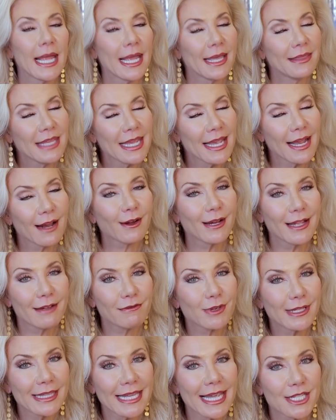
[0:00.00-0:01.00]
in the area
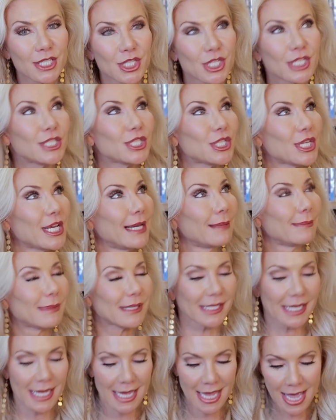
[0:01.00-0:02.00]
of
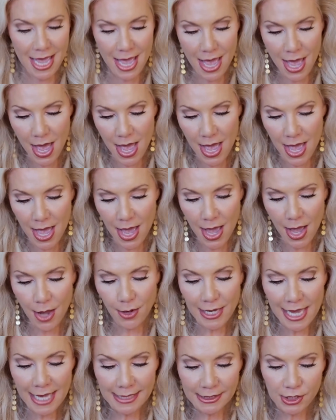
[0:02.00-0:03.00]
relationships.
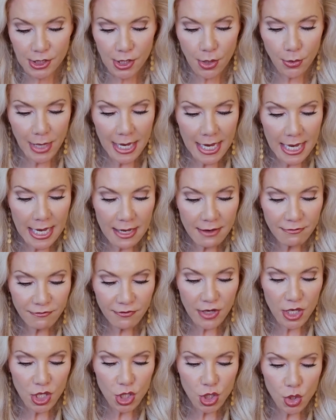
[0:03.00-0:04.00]
Okay, so
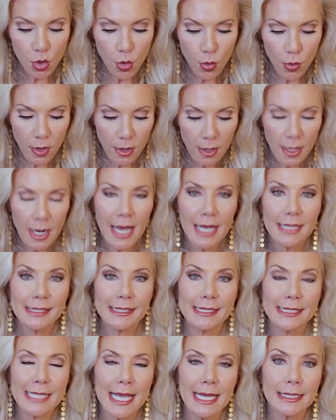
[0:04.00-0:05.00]
if your
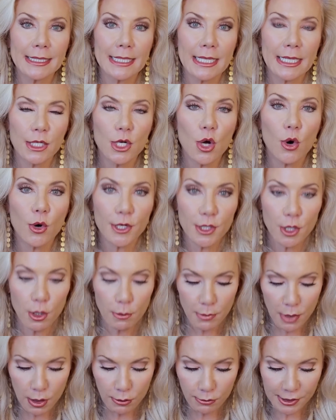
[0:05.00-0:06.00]
ascendant or
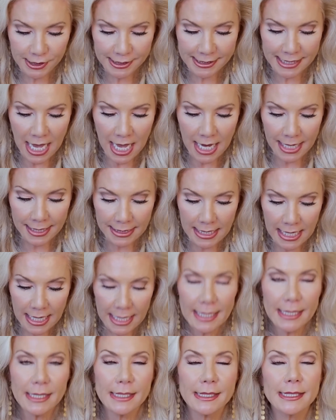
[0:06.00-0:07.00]
your moon sign
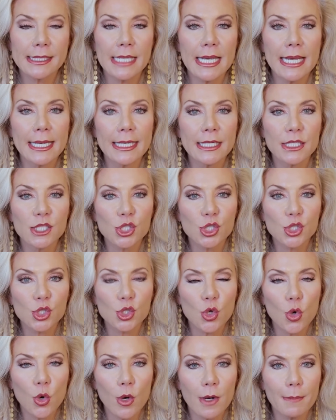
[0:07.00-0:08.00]
is in
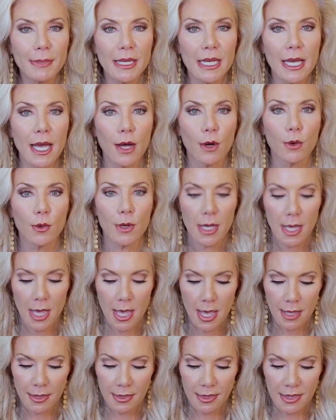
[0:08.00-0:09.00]
Scorpio,
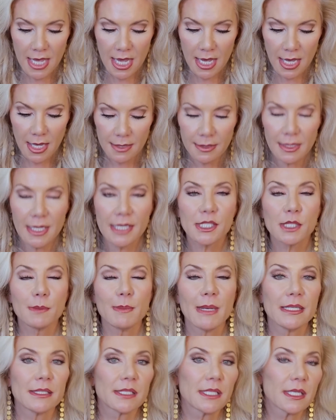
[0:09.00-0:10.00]
then
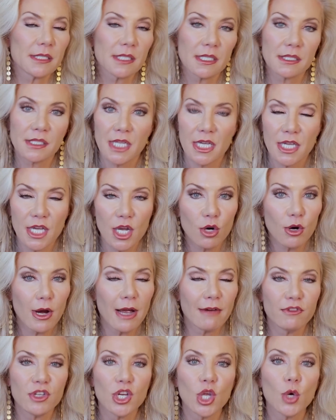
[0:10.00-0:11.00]
this means this is the year
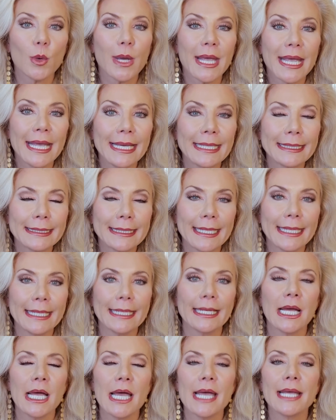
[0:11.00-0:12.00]
of new
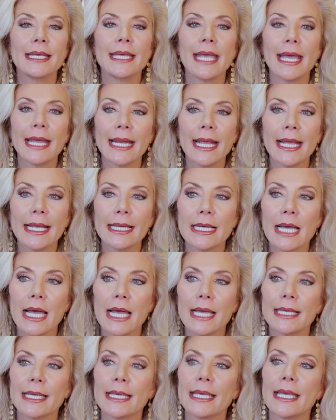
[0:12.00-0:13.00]
healing,
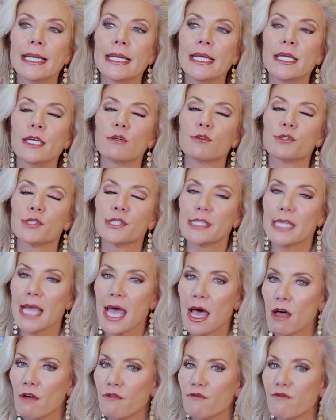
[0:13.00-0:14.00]
getting, getting
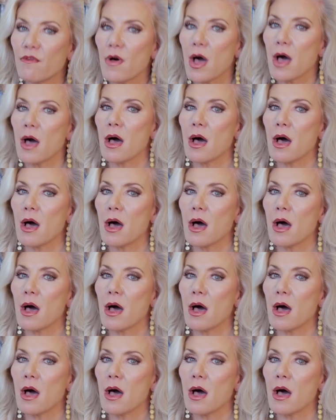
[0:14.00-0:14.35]
yourself